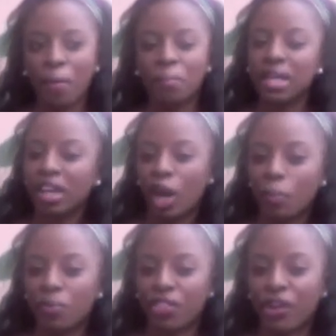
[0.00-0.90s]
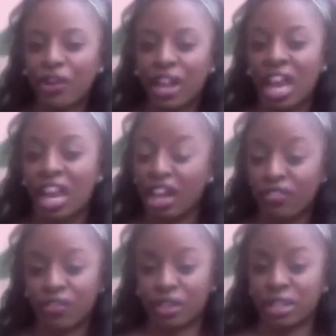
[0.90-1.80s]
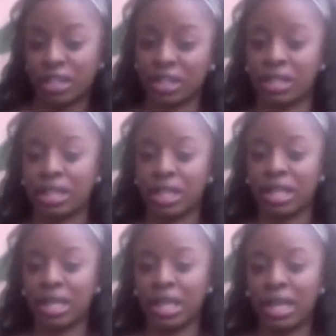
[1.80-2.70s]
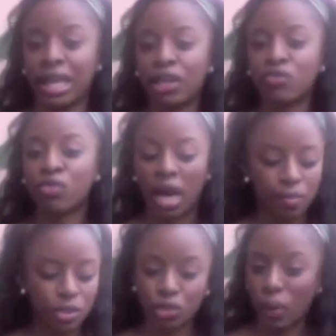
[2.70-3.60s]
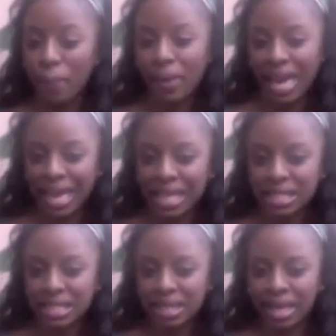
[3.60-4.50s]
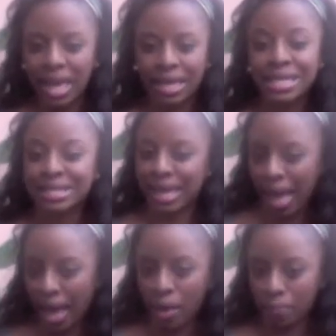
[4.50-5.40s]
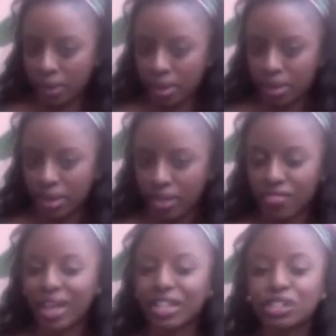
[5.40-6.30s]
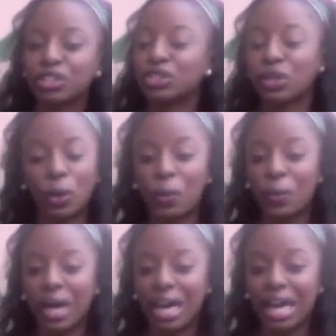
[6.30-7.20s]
meet up with her lover in Rob's sweatpants and his cap. That is so